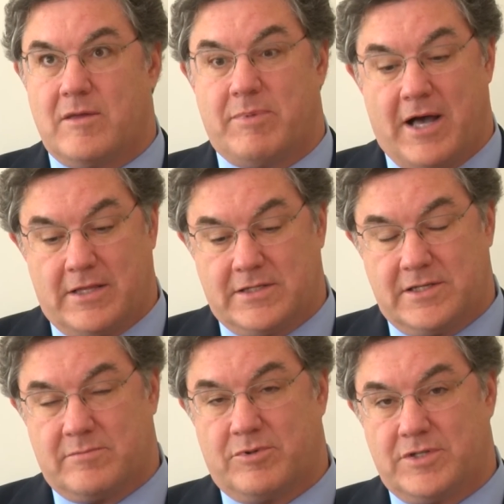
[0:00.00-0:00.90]

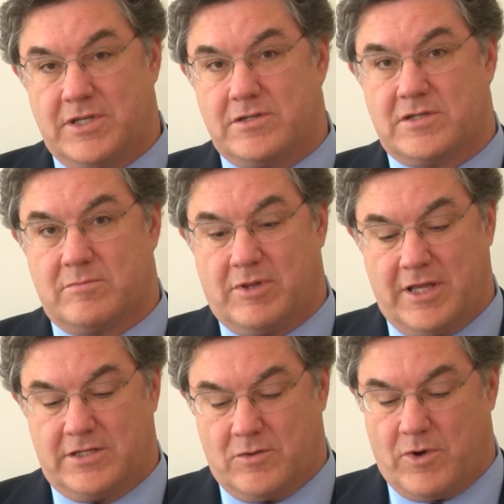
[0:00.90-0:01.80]
policies and procedures in
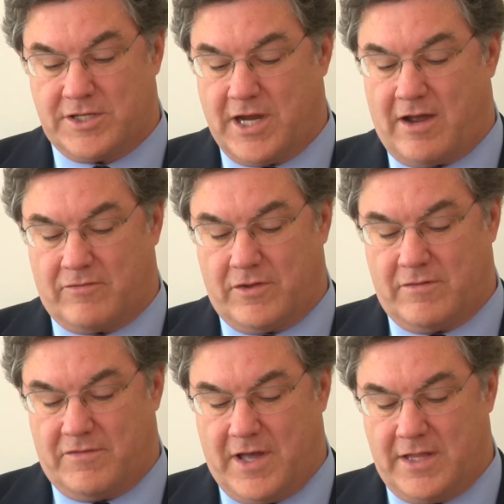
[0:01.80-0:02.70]
place to watch out for the
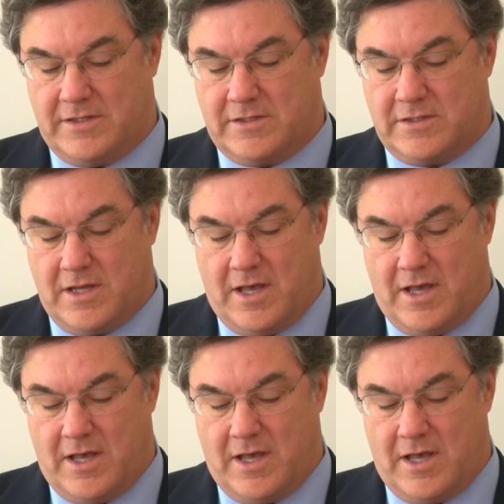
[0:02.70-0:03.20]
funds?